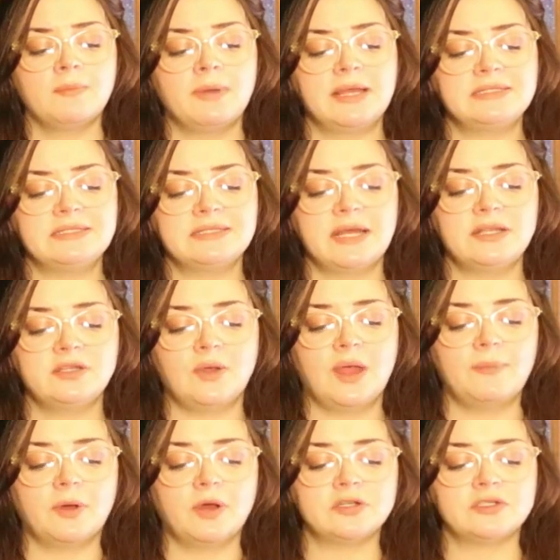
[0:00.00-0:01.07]
Pisces, uh, I do
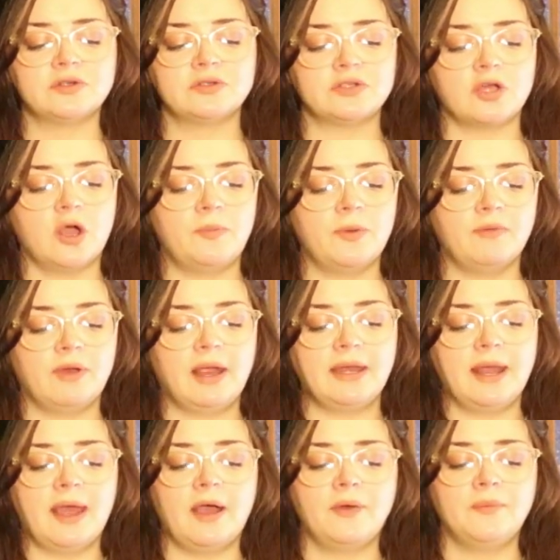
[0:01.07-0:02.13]
have personals open right
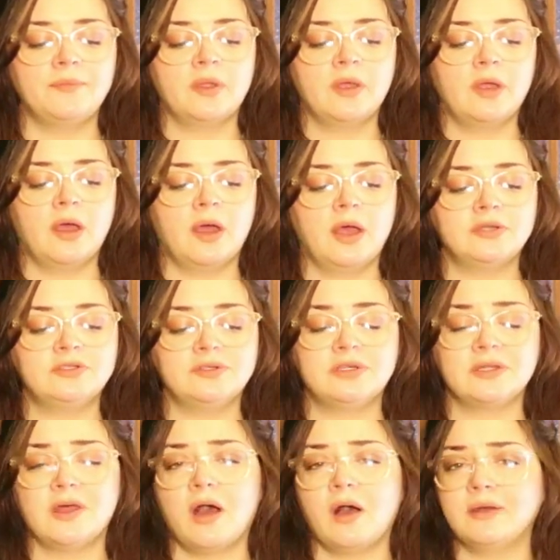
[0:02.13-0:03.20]
now. Uh, due
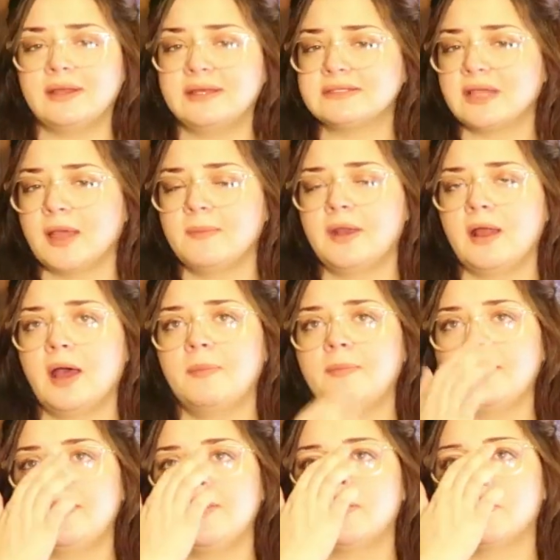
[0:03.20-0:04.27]
to the holidays coming up
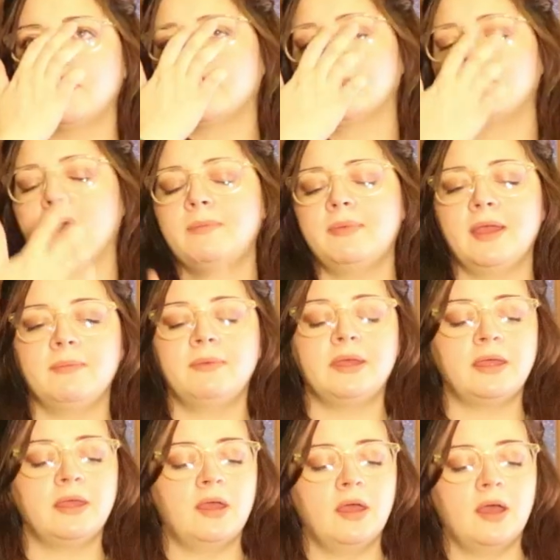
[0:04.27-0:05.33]
and then the birth of my
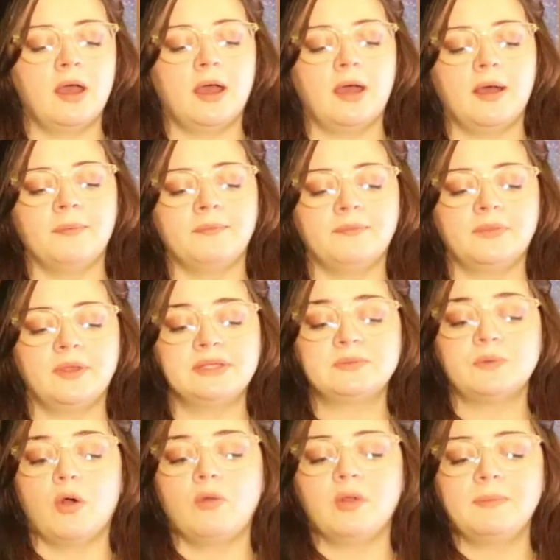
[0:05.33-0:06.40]
baby, um,
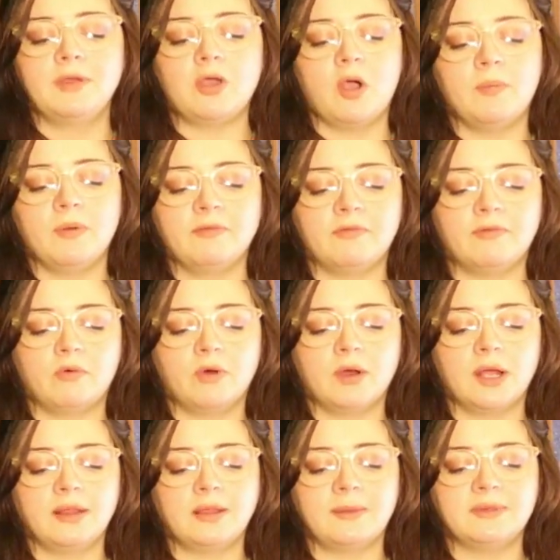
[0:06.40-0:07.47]
these will only be open
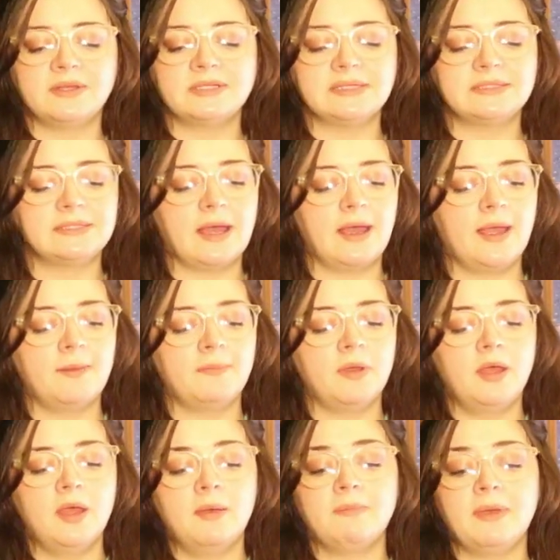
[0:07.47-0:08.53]
for a limited
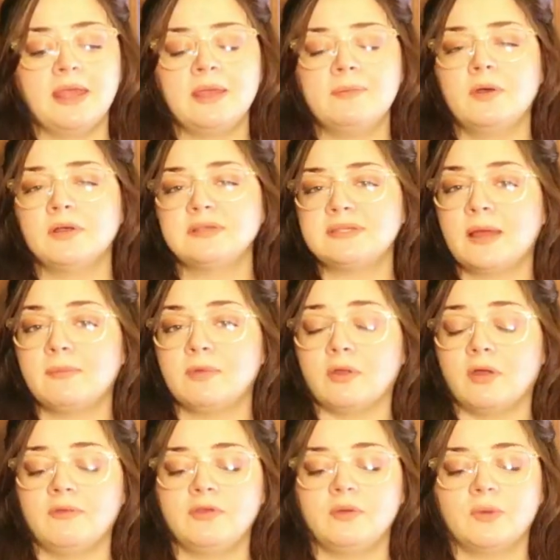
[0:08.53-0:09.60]
time. My email is down
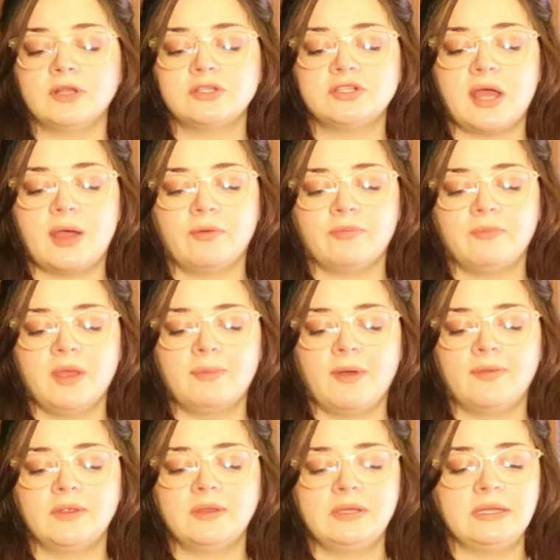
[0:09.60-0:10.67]
below if you want to chat with me
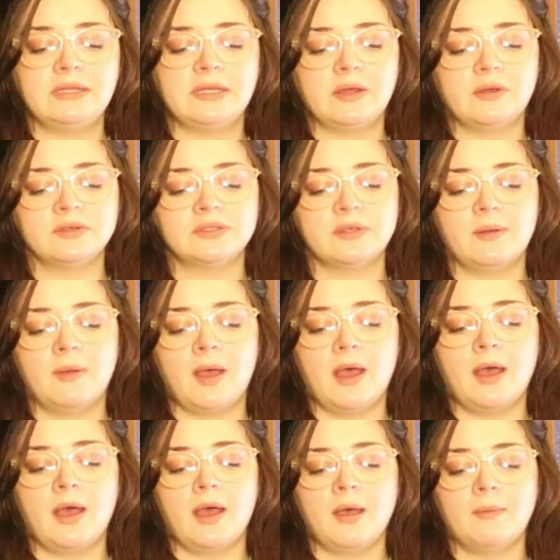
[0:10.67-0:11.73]
about the details.
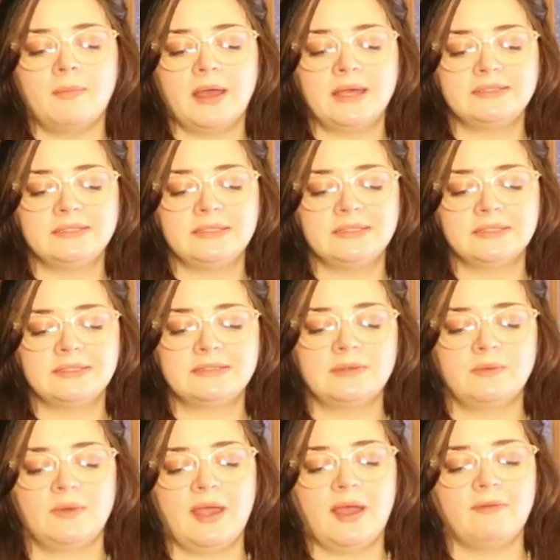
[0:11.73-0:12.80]
Uh, Pisces, let's
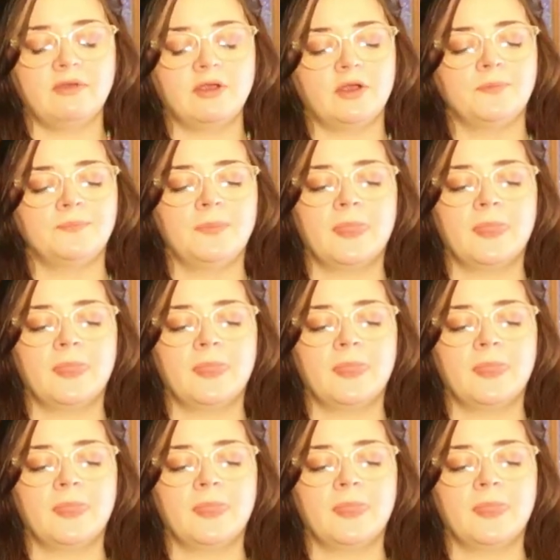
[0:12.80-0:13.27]
see what we have here.